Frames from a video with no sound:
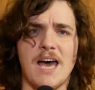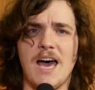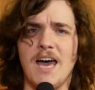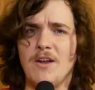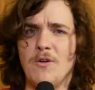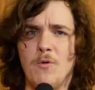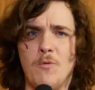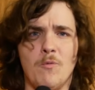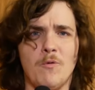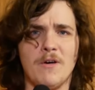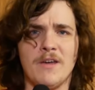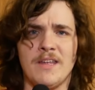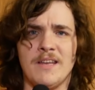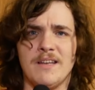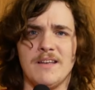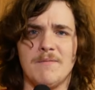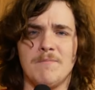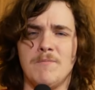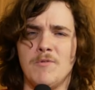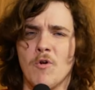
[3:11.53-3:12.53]
I don't
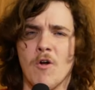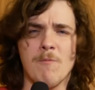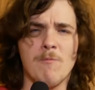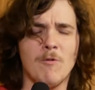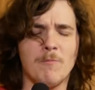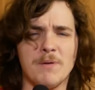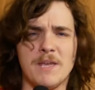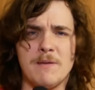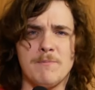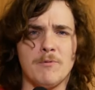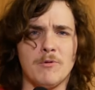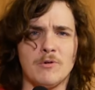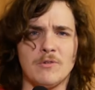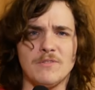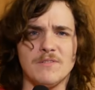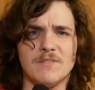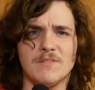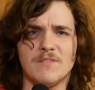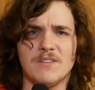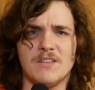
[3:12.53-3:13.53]
want normal
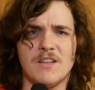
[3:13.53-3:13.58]
people